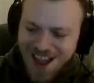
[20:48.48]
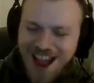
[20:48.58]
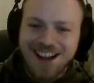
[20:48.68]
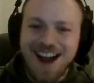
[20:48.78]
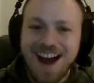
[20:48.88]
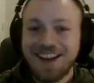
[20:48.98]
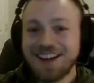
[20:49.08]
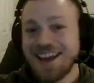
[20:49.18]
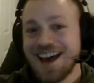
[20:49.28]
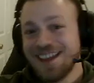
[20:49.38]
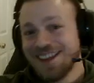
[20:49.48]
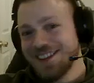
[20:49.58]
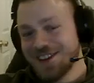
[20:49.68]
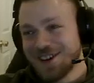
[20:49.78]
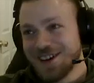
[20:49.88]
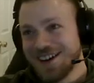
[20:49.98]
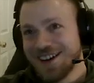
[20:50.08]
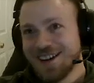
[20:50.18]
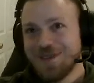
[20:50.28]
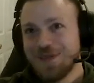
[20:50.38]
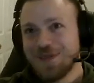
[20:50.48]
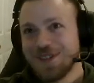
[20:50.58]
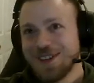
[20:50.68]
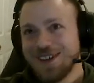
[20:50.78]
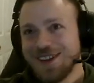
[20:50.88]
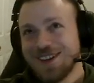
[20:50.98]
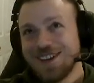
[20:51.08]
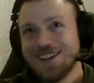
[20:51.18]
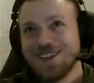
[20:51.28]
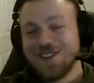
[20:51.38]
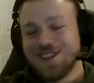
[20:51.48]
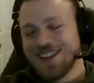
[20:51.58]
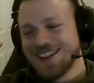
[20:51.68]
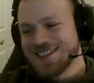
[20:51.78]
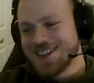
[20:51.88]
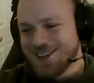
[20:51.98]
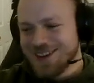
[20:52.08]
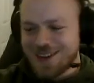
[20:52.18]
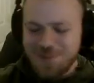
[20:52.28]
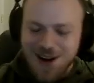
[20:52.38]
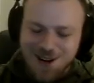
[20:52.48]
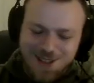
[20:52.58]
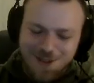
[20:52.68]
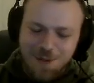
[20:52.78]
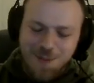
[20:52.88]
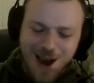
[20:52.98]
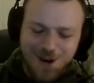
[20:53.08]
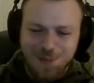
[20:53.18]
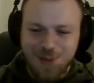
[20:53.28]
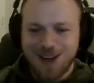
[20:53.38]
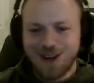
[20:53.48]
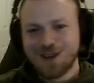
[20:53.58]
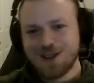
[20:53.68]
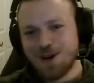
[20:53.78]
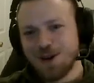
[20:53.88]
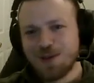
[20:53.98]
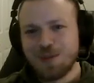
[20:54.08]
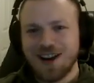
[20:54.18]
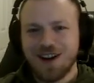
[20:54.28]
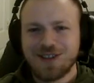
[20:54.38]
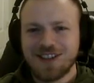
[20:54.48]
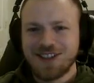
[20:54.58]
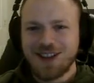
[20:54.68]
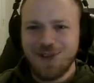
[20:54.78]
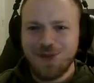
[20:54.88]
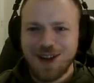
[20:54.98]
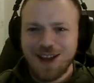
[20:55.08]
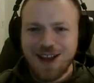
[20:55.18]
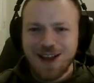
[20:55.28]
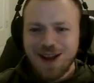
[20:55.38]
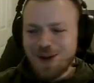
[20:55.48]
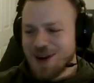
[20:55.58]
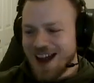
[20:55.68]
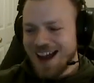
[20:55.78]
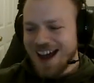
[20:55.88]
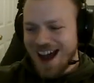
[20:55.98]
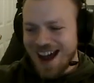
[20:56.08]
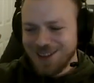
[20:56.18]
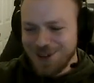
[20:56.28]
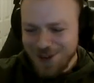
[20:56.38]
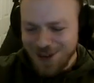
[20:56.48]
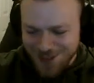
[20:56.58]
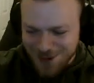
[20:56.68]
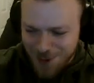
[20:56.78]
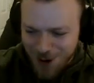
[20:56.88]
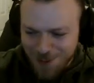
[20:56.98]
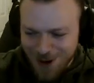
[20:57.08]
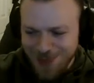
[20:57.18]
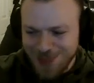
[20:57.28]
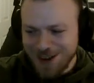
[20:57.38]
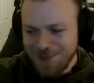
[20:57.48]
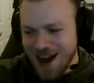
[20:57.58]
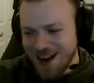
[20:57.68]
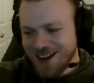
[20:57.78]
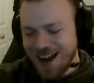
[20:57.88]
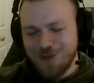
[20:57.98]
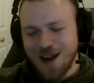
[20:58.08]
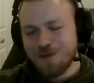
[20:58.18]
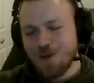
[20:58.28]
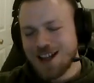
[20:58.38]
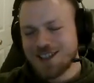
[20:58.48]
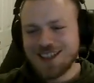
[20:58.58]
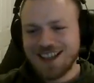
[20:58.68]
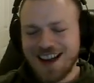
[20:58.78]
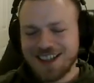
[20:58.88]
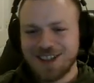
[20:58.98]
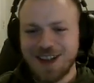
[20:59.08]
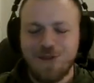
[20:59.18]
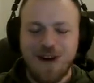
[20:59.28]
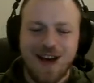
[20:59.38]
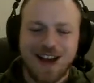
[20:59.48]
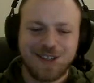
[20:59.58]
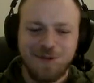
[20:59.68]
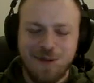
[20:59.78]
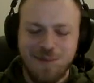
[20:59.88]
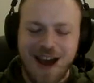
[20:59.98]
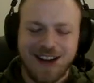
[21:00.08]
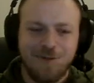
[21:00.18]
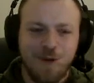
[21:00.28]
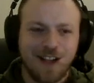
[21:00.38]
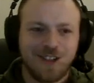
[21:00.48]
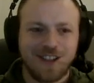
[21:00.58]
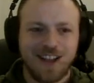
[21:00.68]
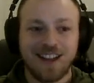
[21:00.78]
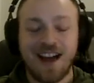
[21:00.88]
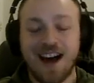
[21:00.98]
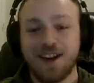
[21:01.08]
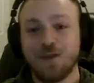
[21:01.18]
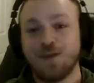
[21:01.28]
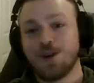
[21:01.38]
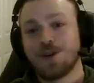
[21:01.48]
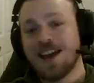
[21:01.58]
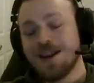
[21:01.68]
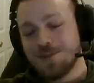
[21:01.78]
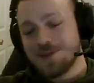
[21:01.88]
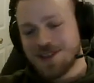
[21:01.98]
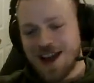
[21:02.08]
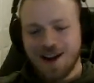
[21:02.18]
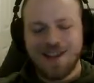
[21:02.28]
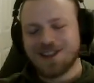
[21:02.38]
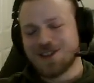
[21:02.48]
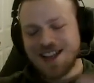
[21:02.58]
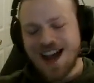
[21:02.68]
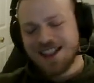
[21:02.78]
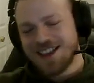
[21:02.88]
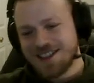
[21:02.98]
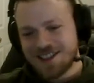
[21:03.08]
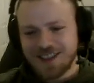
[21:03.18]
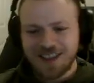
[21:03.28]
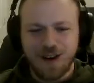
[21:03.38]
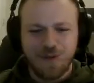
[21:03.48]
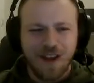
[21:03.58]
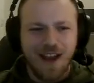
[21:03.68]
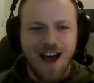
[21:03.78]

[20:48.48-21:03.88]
I kind of get your feelings on the comparison with modern players and older players and stuff. But I do, the more and more I think about it, I've watched a lot of stuff. I've actually went back and watched like a lot of your full games, not just highlights and stuff.